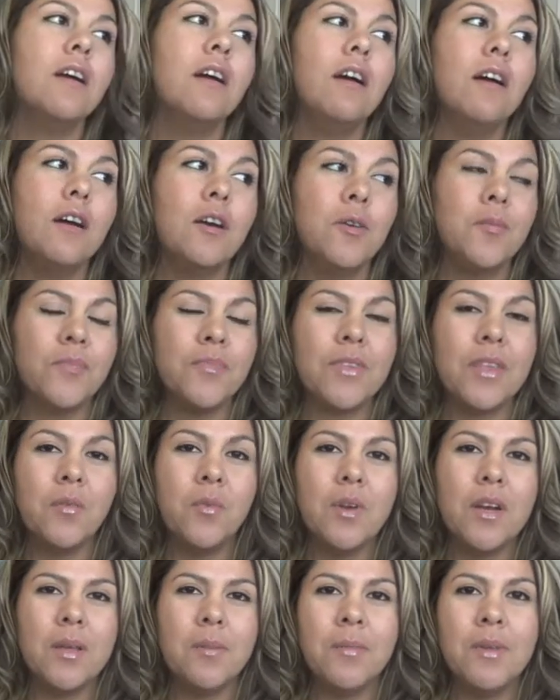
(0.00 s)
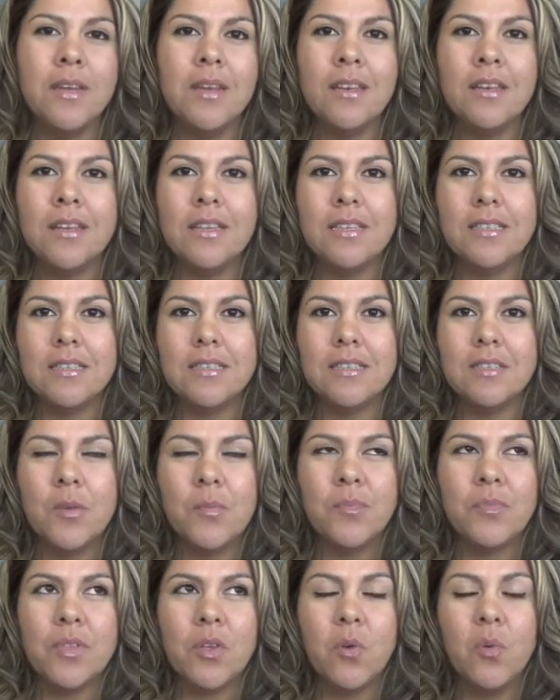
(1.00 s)
And what I mean is,
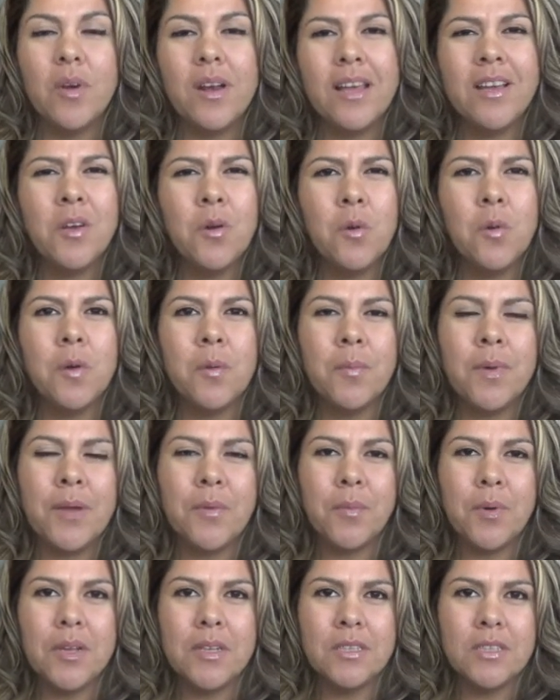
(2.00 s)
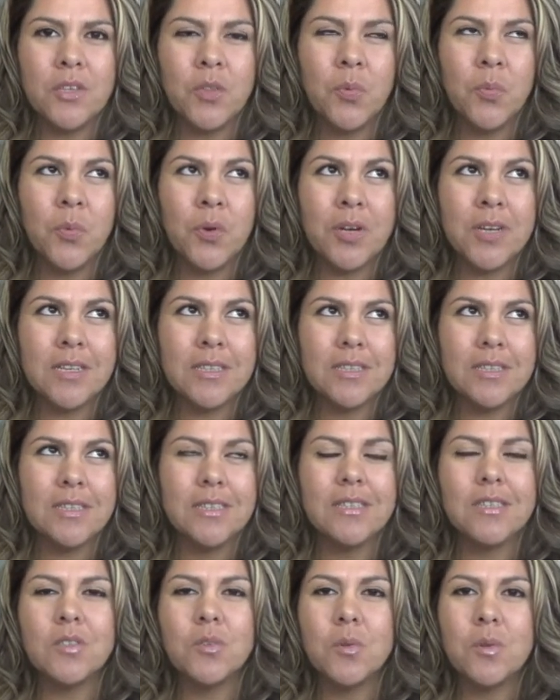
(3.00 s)
when I go on my runs in the morning,
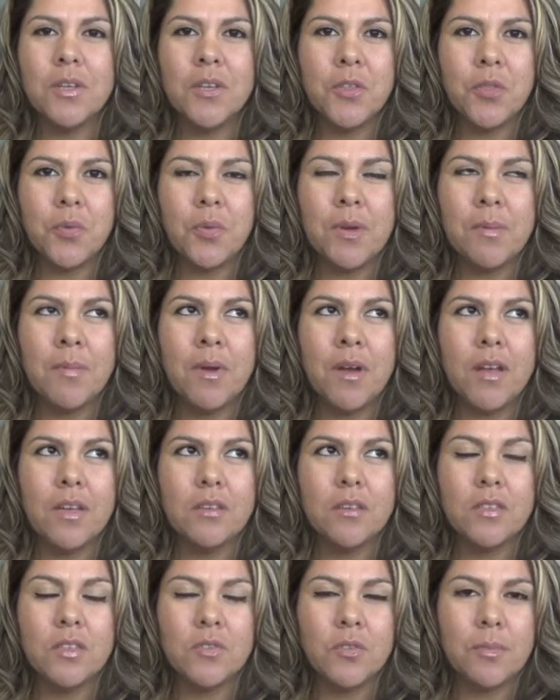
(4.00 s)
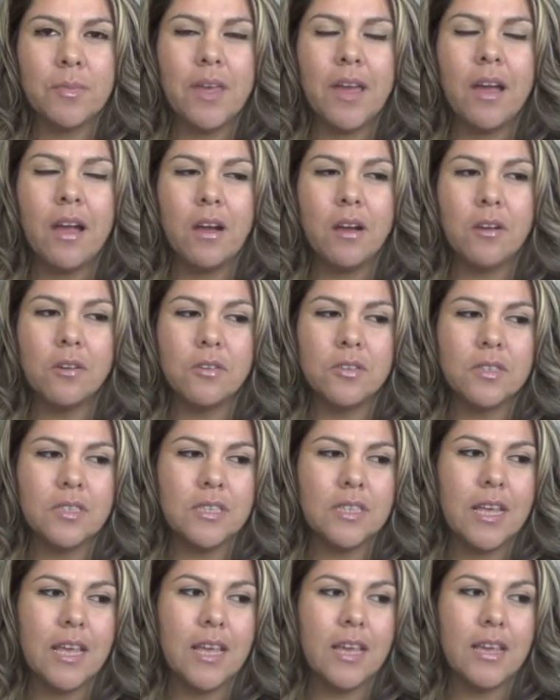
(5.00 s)
since it's only 3 miles from the
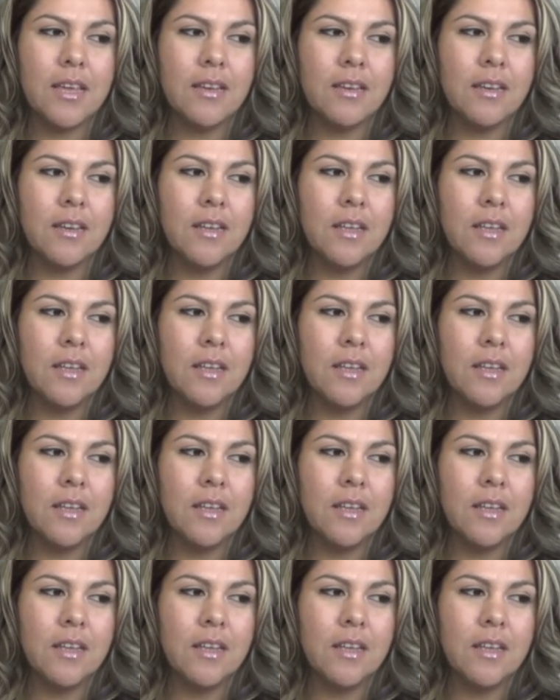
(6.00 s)
house and